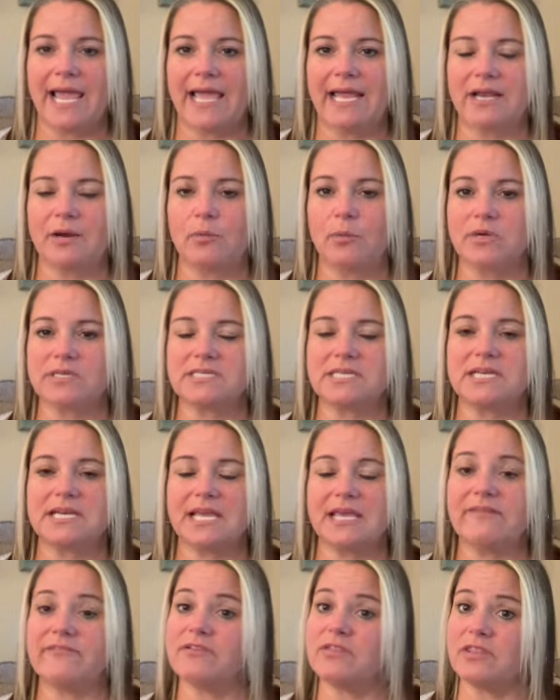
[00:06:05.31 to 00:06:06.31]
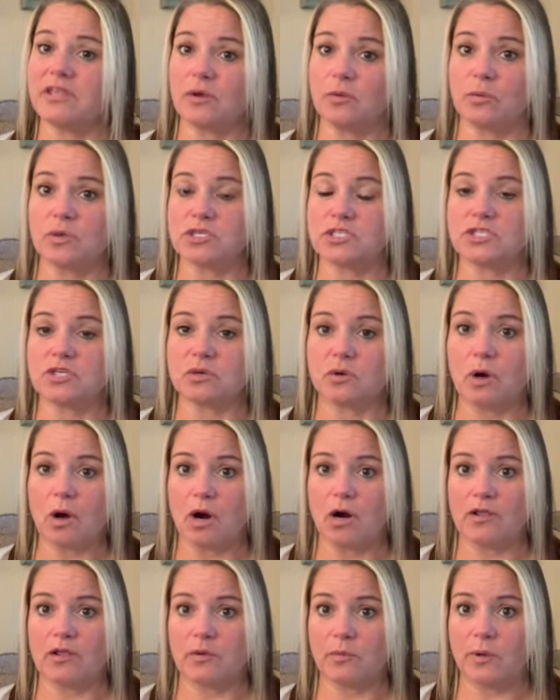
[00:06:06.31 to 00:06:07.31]
and it wasn't even the original
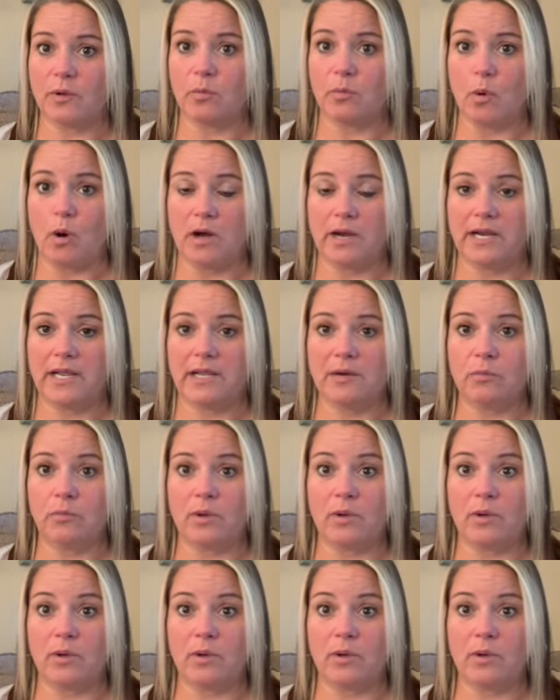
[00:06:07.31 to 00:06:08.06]
car that we wanted.